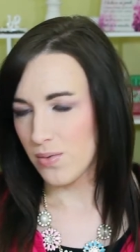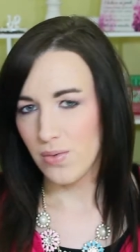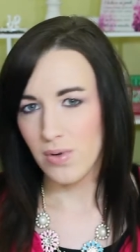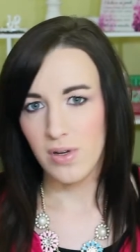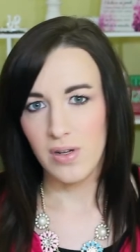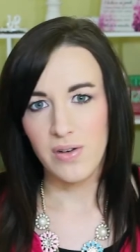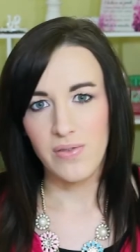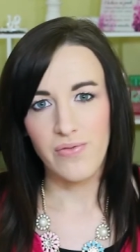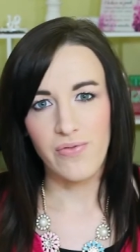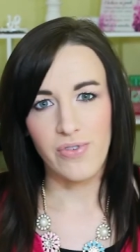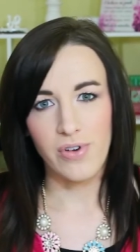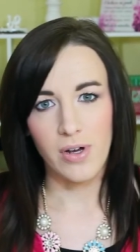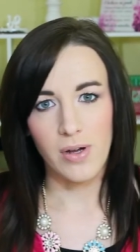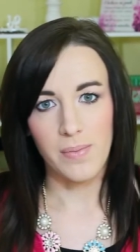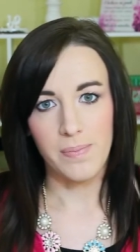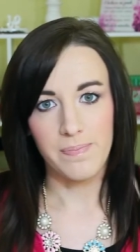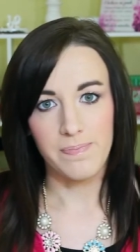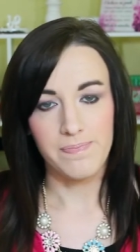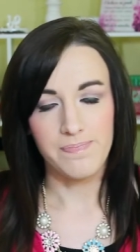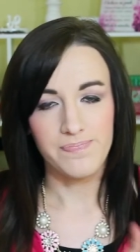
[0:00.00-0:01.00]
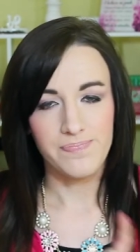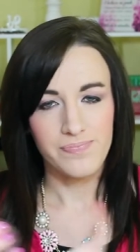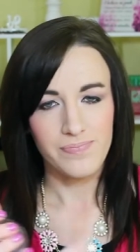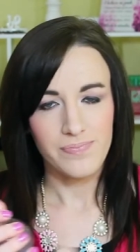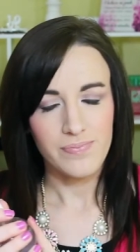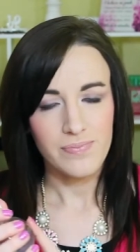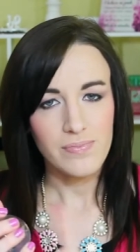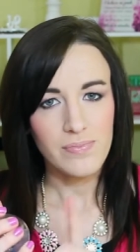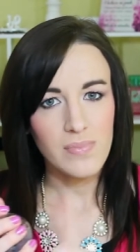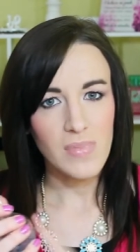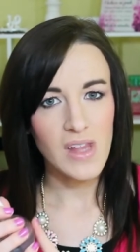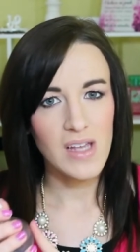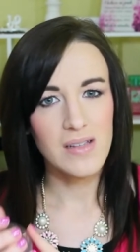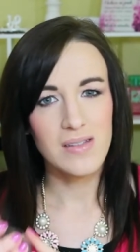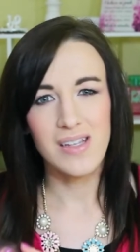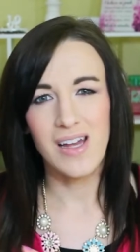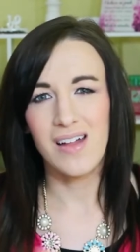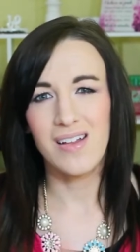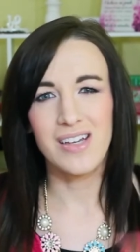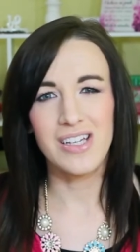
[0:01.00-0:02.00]
one from
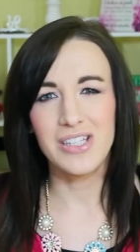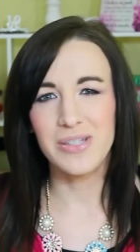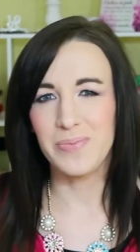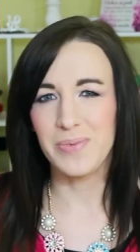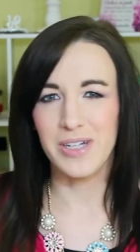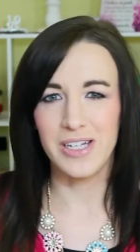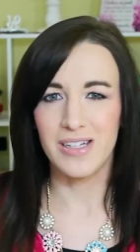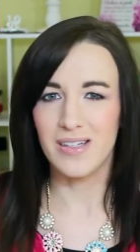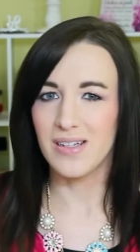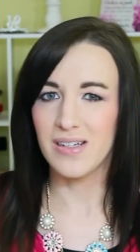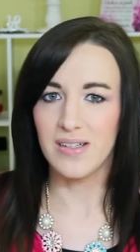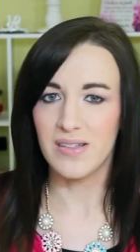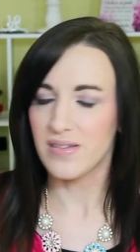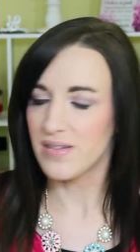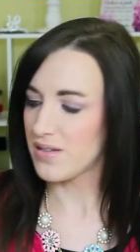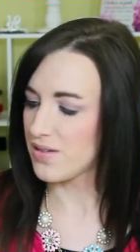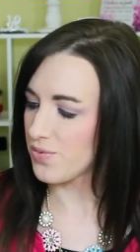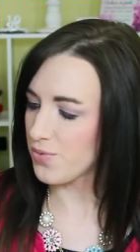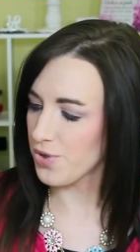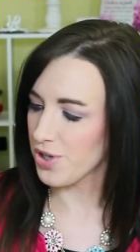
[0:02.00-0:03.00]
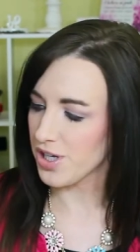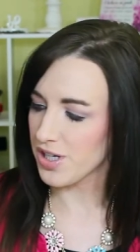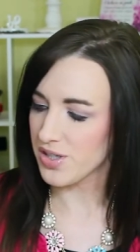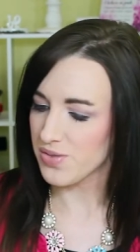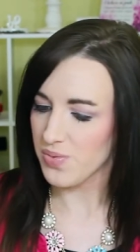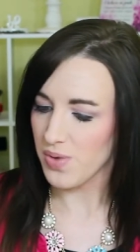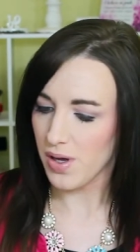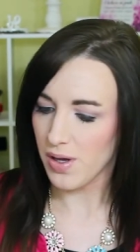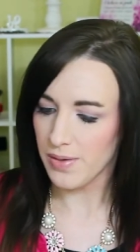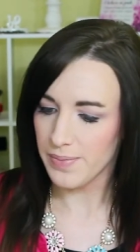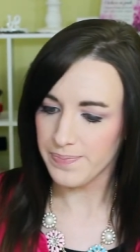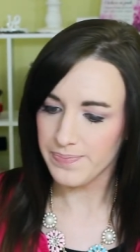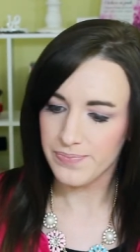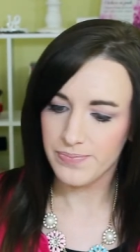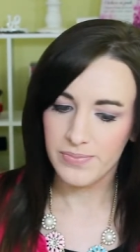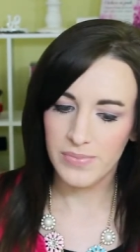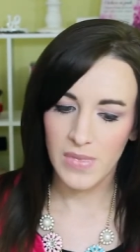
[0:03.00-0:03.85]
Sally's, but it didn't work as well.